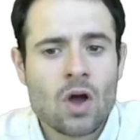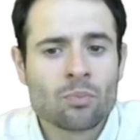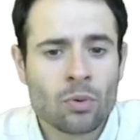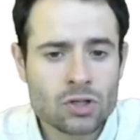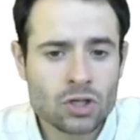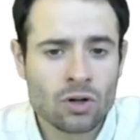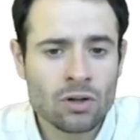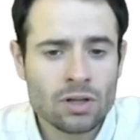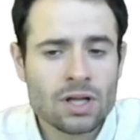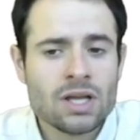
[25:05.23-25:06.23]

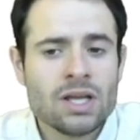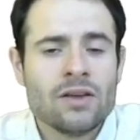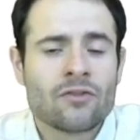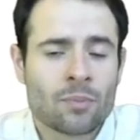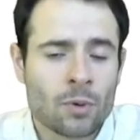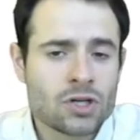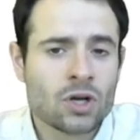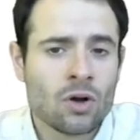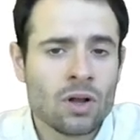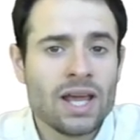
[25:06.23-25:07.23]
Portugal for
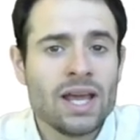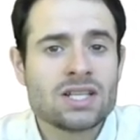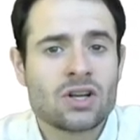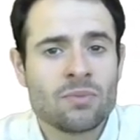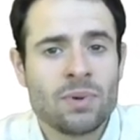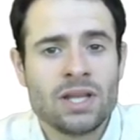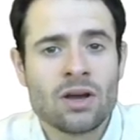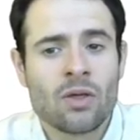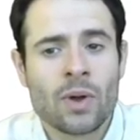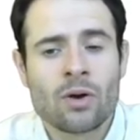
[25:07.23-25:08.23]
Portugal, it's going to be the
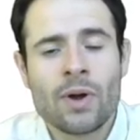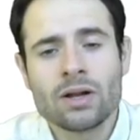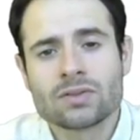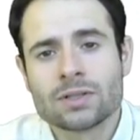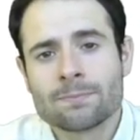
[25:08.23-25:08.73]
other way around.